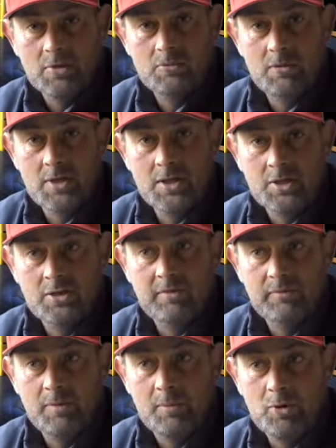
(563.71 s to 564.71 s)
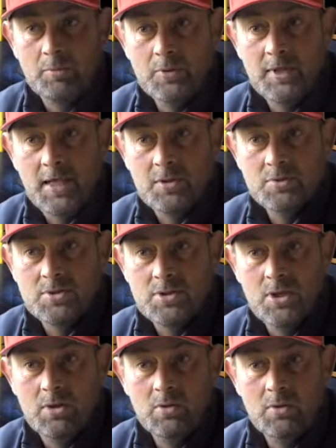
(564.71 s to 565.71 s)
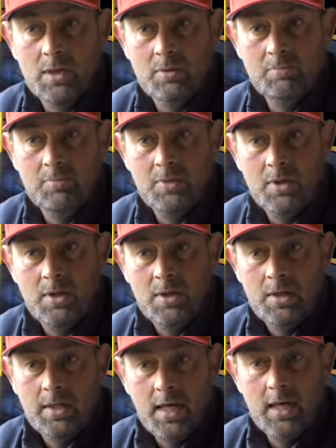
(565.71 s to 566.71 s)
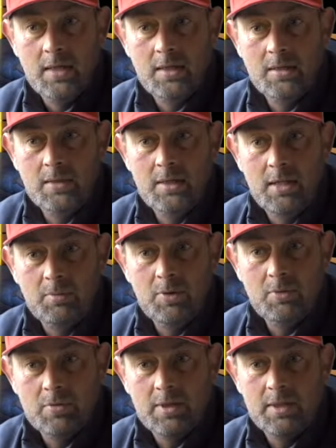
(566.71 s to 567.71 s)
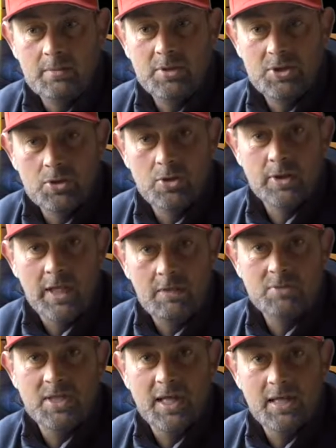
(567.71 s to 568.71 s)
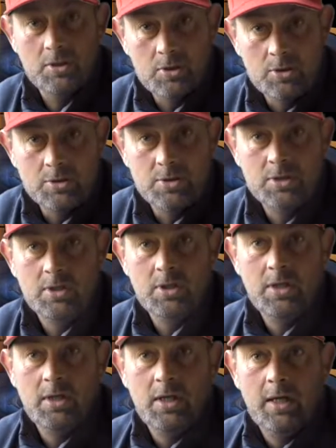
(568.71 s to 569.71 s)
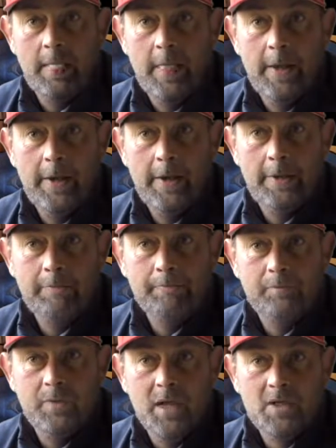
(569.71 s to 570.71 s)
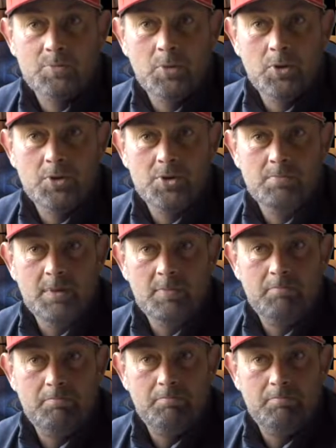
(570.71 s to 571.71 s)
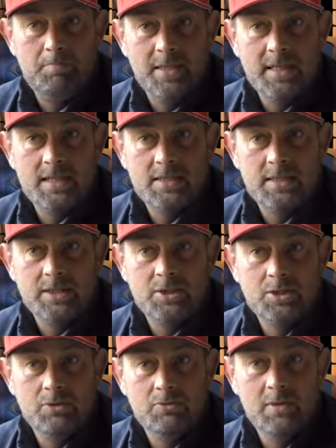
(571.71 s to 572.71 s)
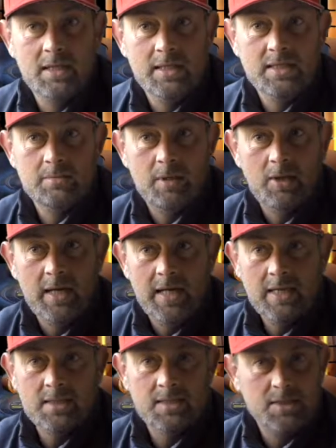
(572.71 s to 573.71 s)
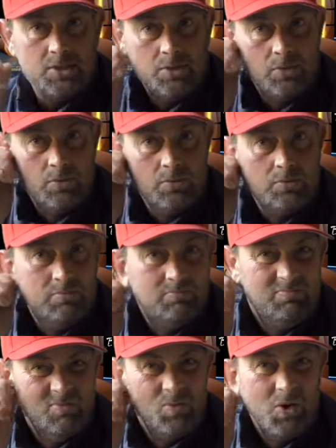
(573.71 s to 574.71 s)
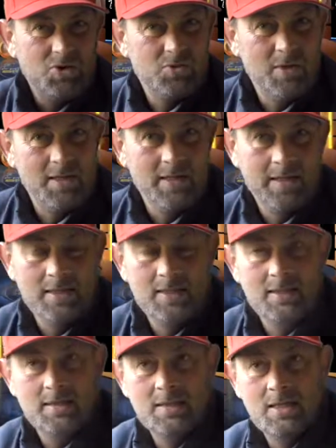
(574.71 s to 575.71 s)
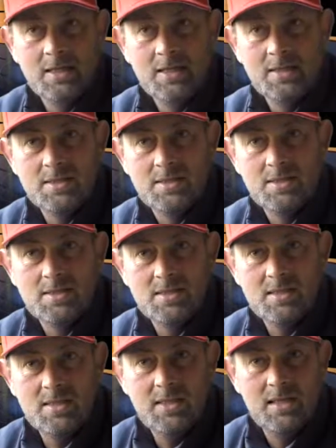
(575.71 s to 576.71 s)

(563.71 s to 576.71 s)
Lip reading: I was really chuffed with my up and downs. So my short game's getting good. I suppose my biggest issue really is about 80 to 120 yards.